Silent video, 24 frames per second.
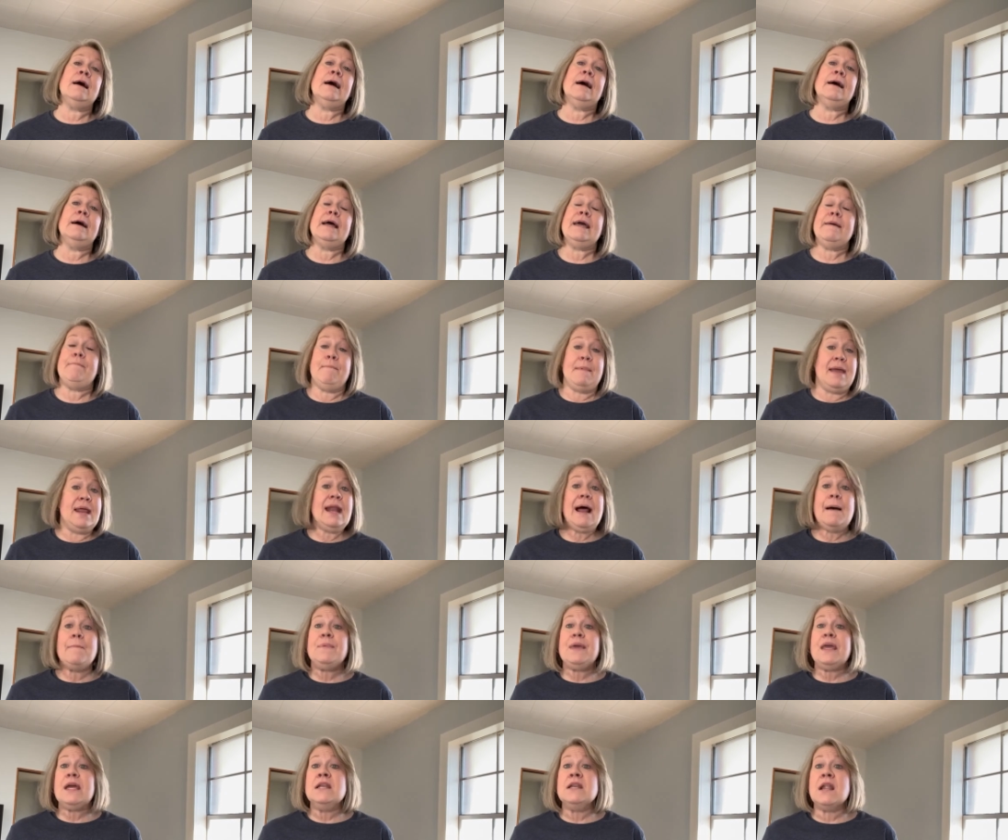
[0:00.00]
Uh, it may
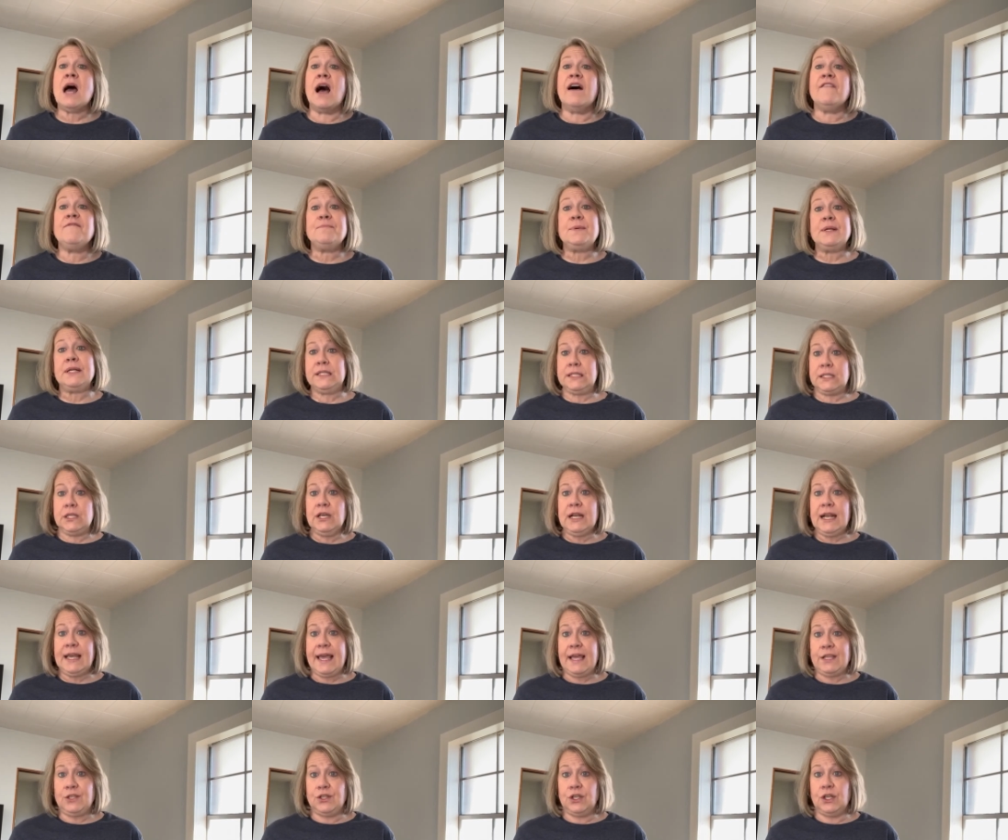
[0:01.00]
not be enough, but it's going
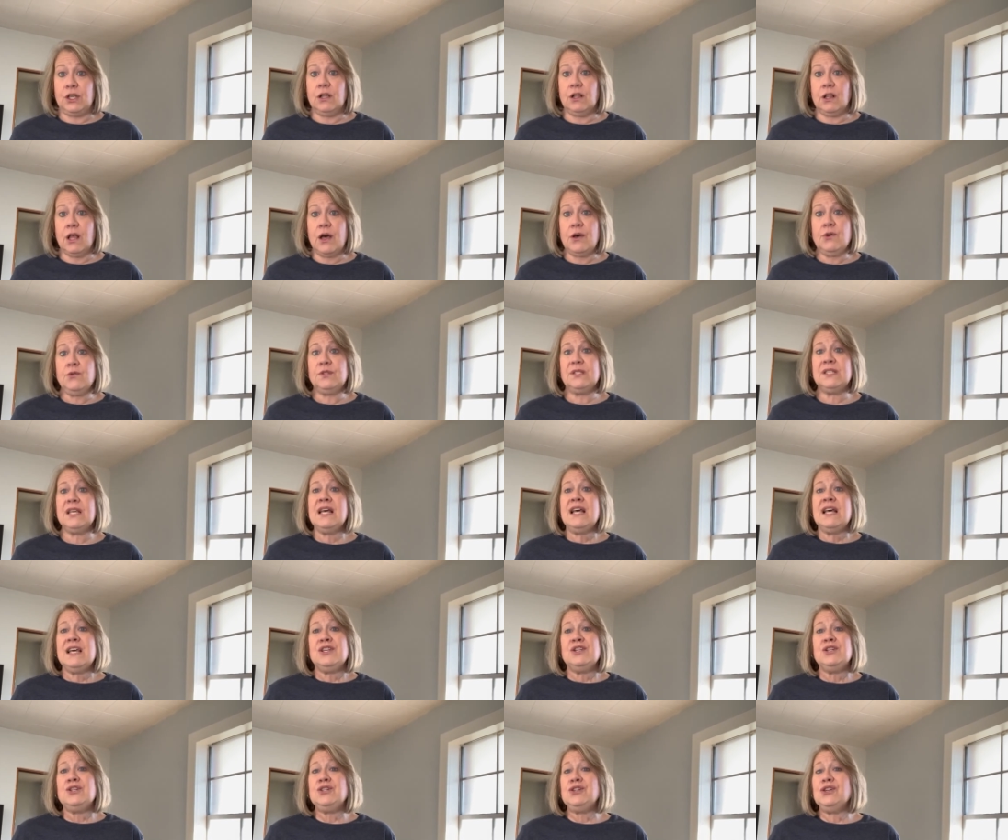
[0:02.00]
to get you close.
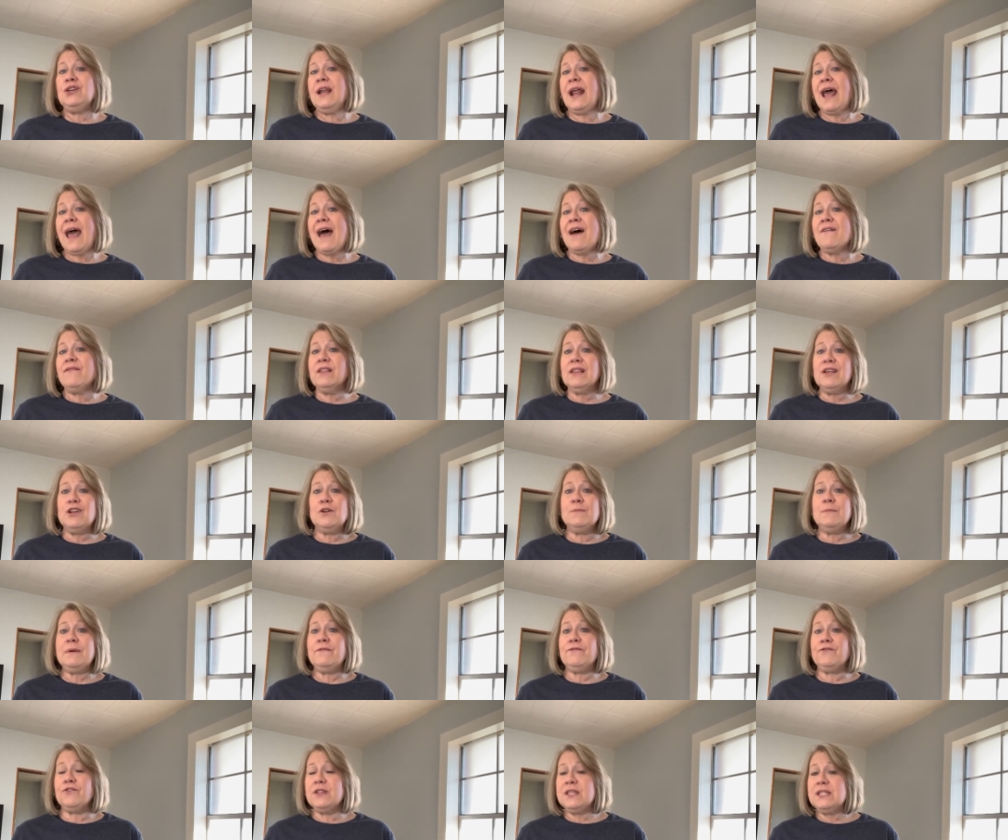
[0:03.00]
Should have a little
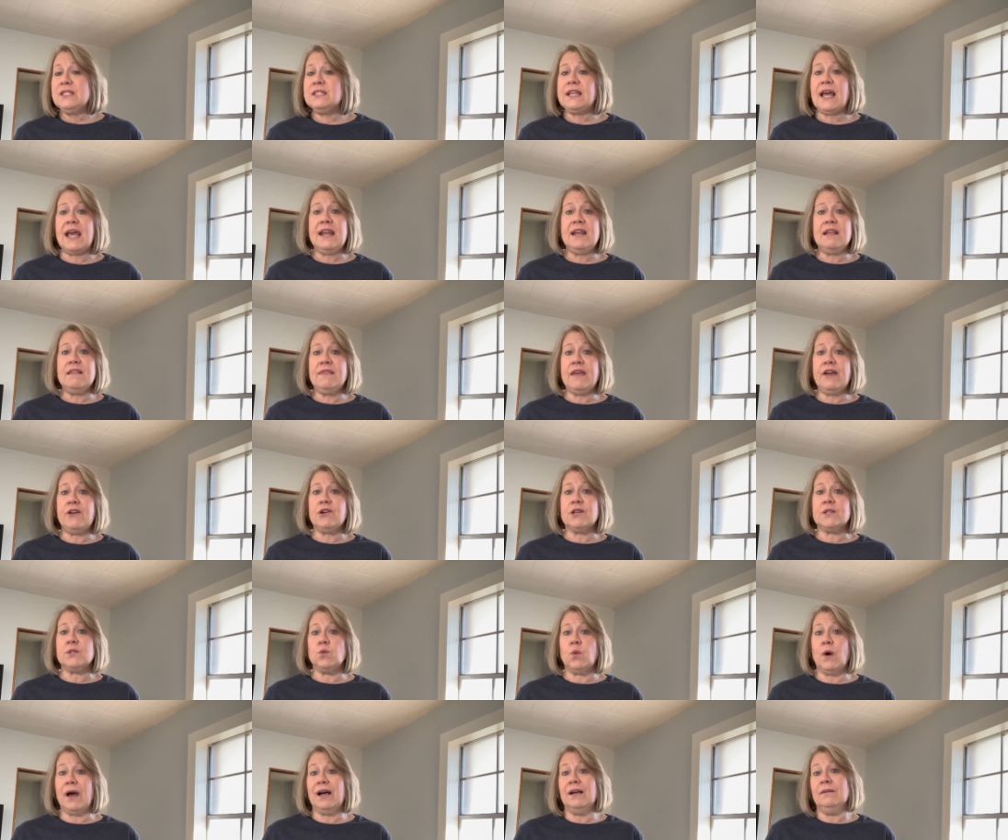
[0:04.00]
bit for the state in there
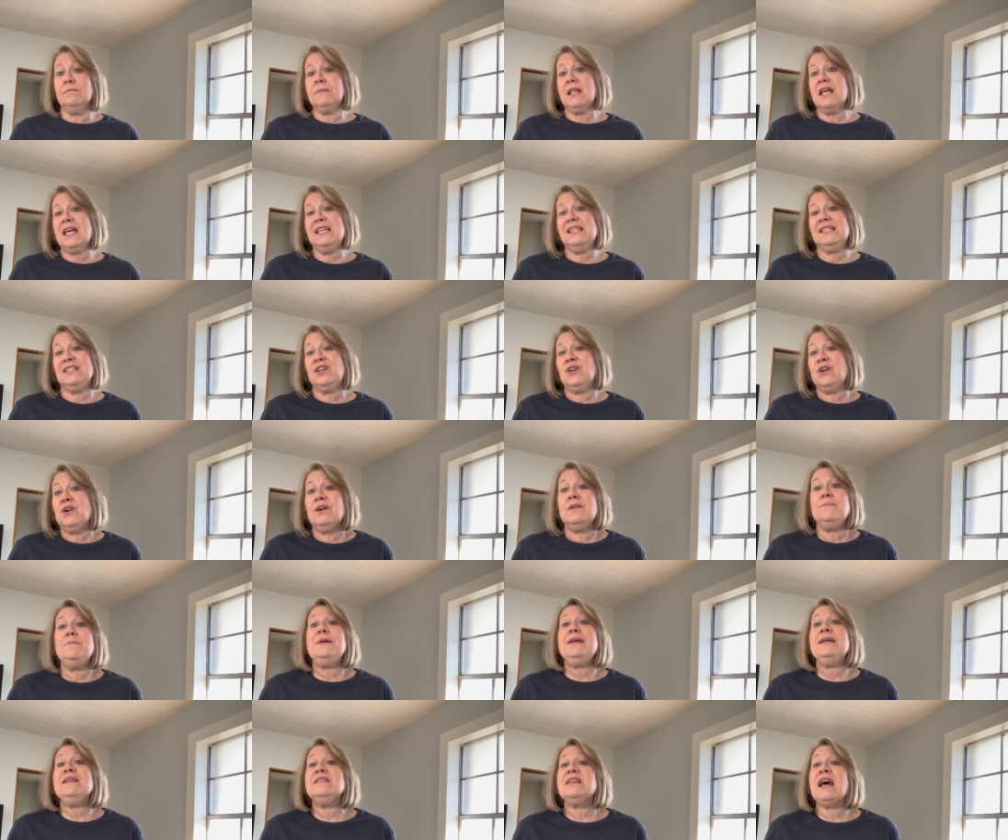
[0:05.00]
as well. It
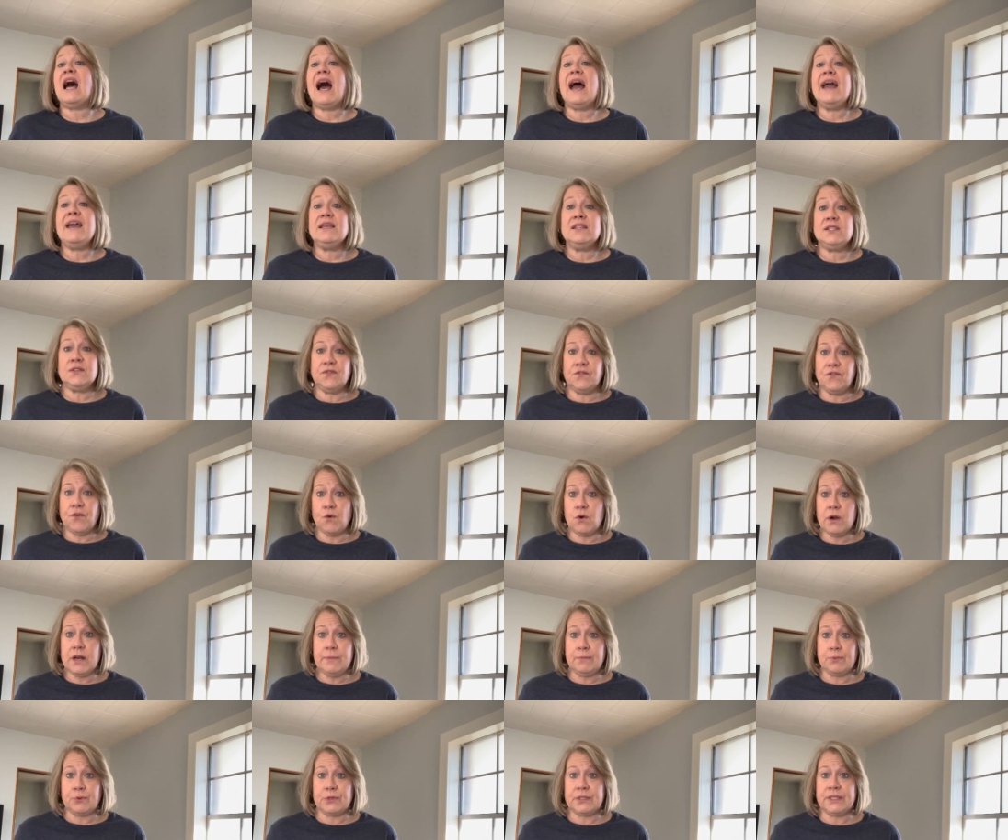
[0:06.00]
could be as high as
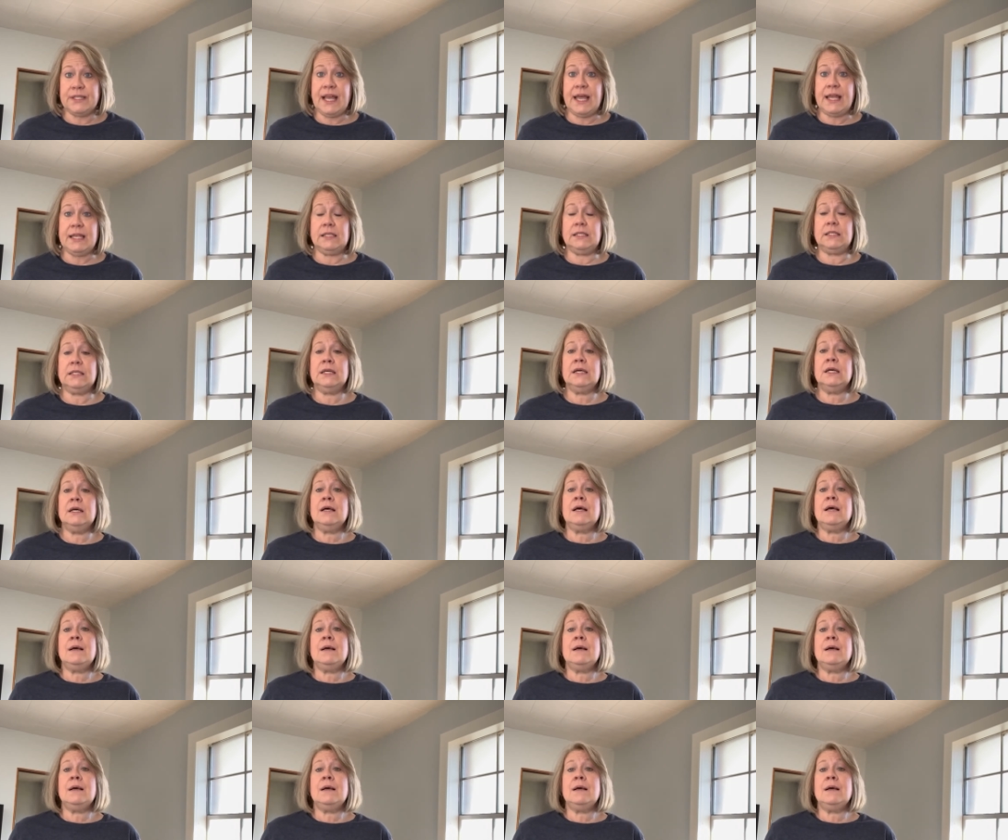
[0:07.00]
forty percent.